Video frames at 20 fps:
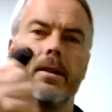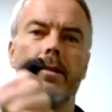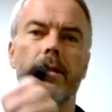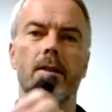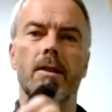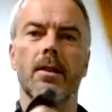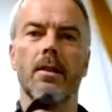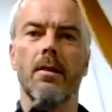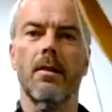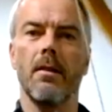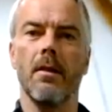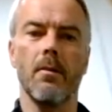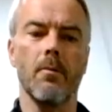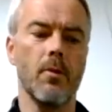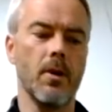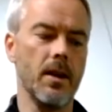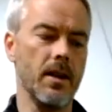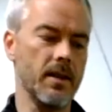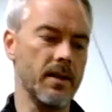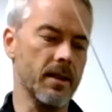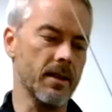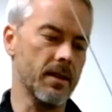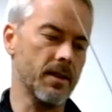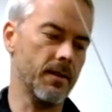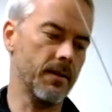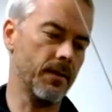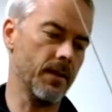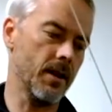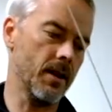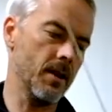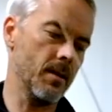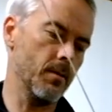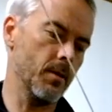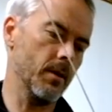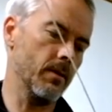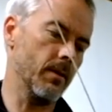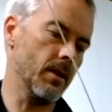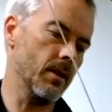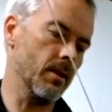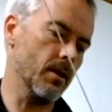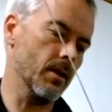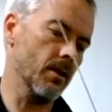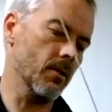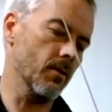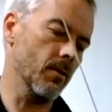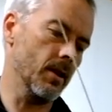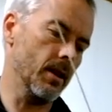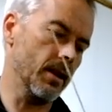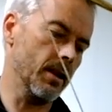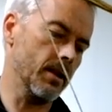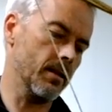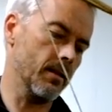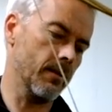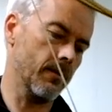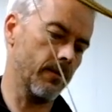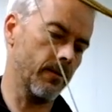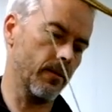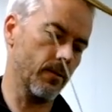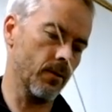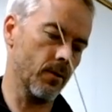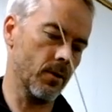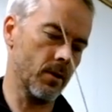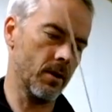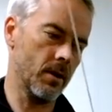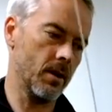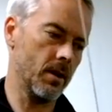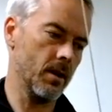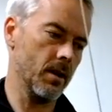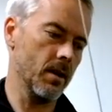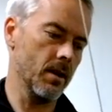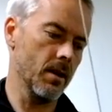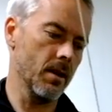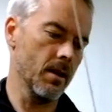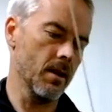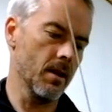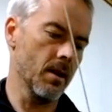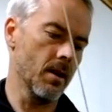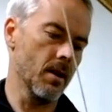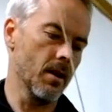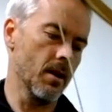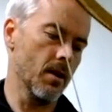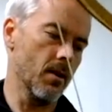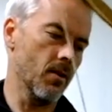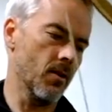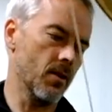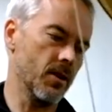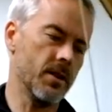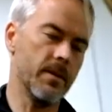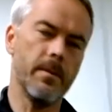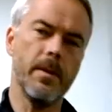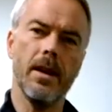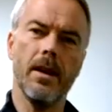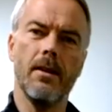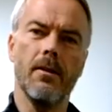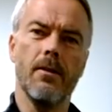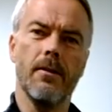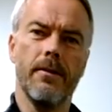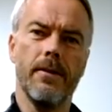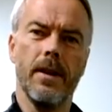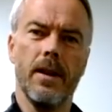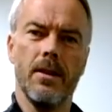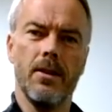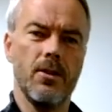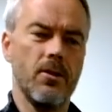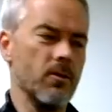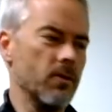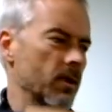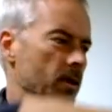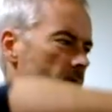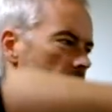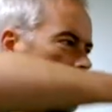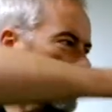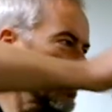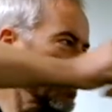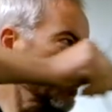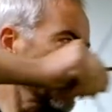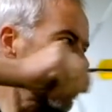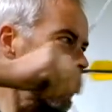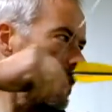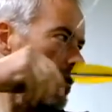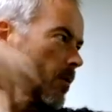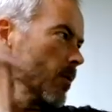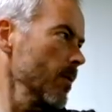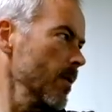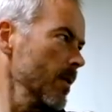and you start thumb release, it's fine. But when you go later for horseback or fast shooting or something,